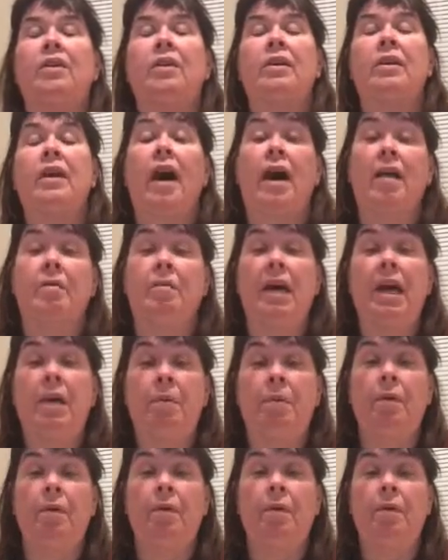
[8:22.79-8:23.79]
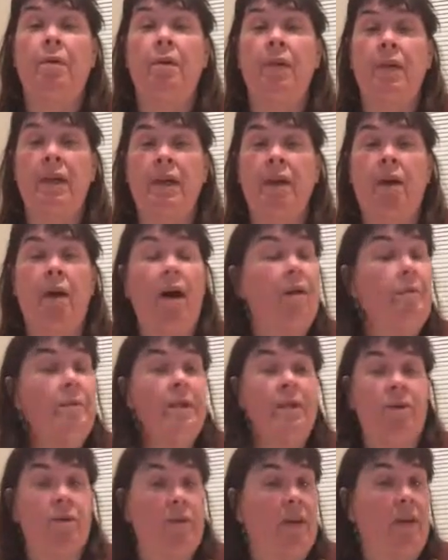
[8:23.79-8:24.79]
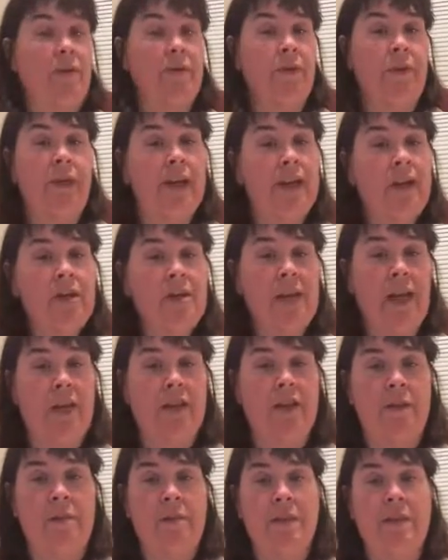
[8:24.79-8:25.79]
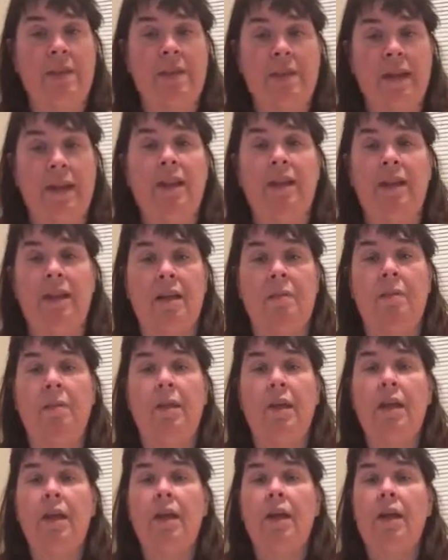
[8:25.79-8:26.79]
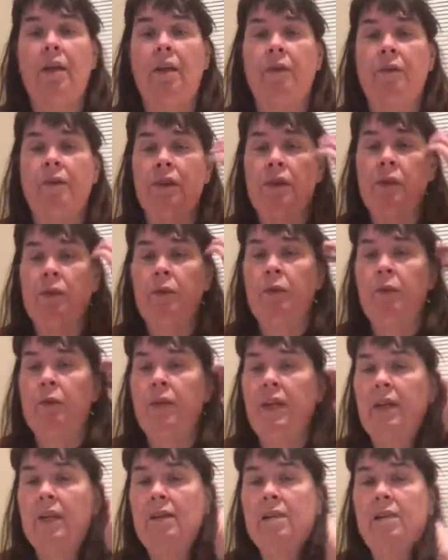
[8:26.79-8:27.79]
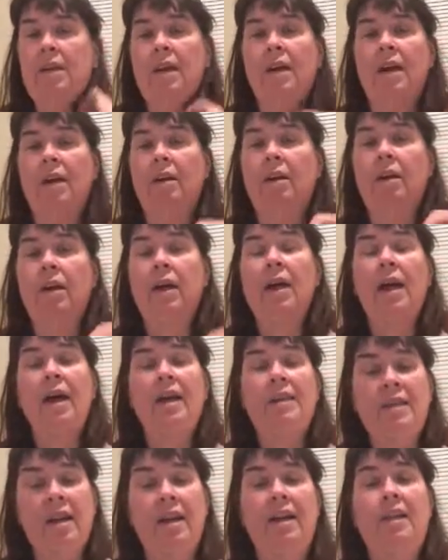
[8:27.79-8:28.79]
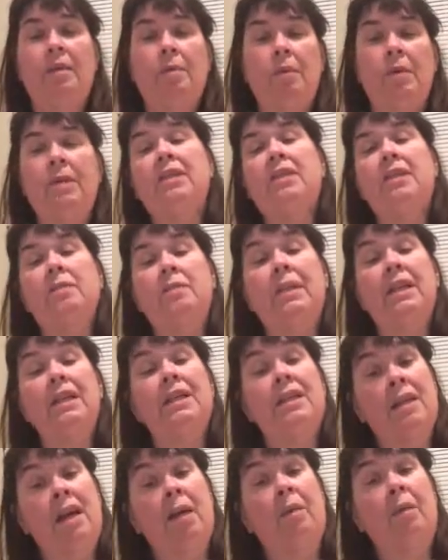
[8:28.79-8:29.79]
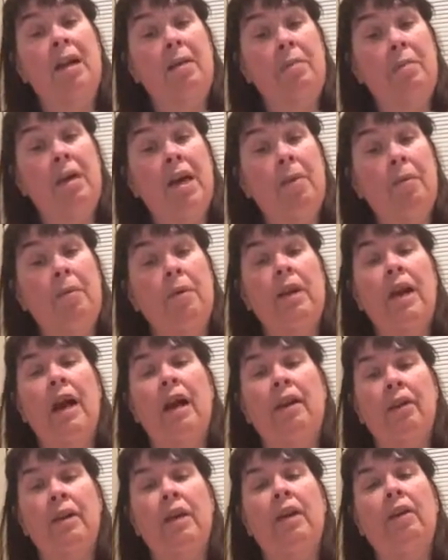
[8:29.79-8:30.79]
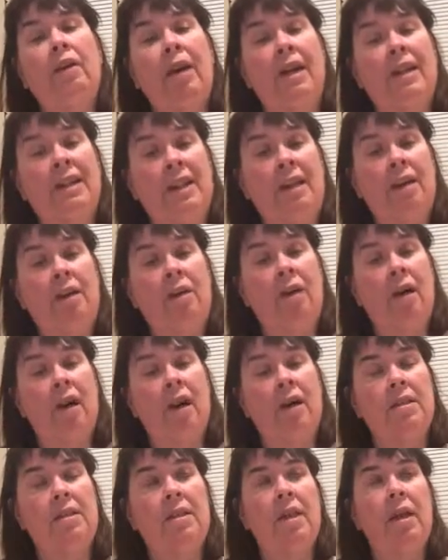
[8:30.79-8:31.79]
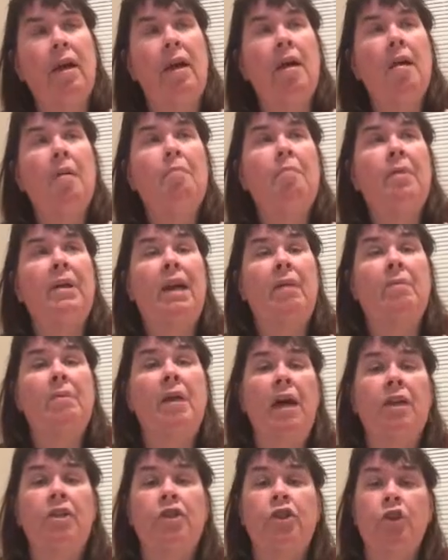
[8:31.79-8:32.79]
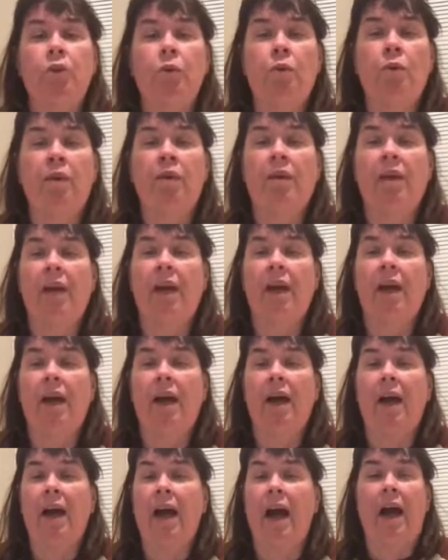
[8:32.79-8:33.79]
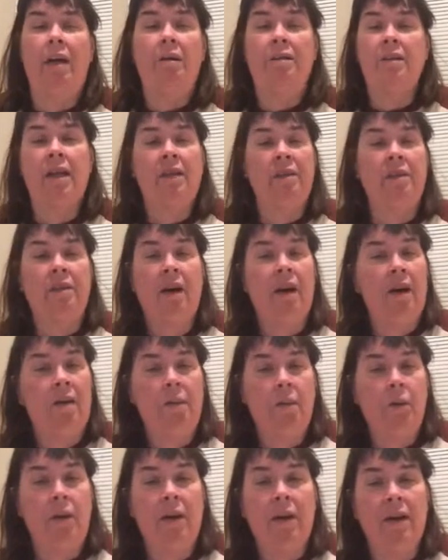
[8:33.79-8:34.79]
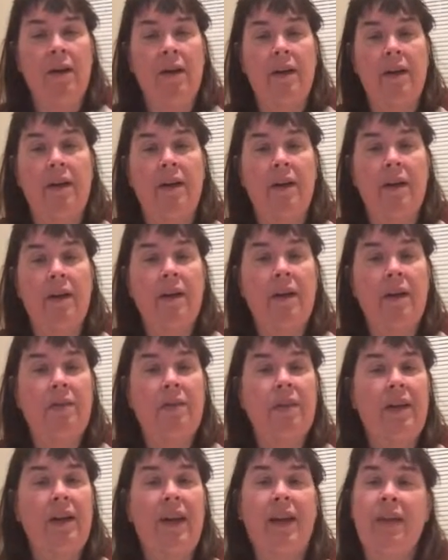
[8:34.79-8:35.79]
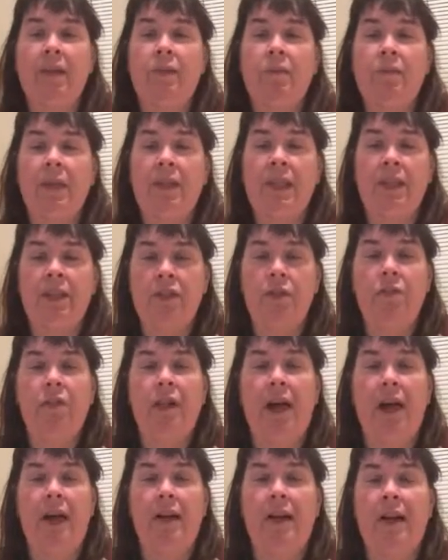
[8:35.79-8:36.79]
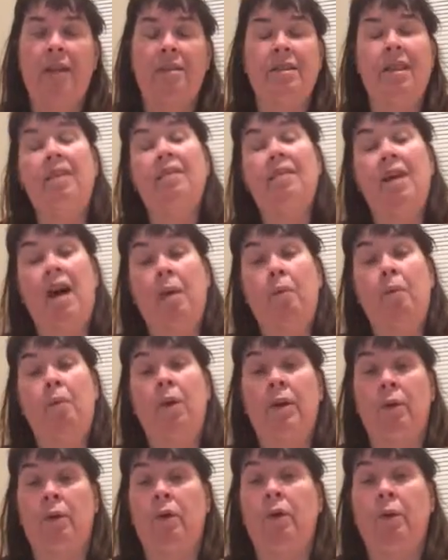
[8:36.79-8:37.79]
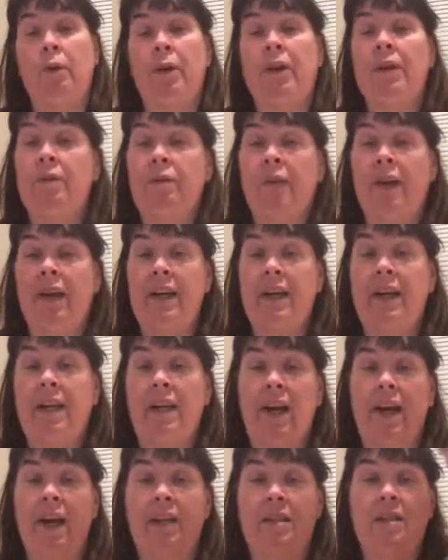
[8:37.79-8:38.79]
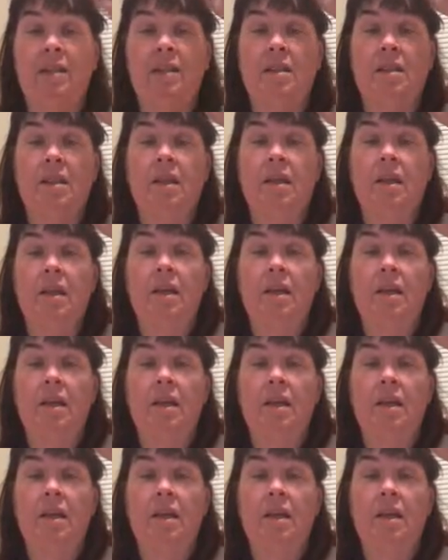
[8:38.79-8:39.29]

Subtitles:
the non-paper. I've been doing that for years, actually. I've been assigning them, for 2 or 3 years now, assigning them what does it mean to not write a paper and how do you get your idea across. But I'm not sure that outside of Comp 1 that I could really do that, outside of Comp 1 or a creative writing class.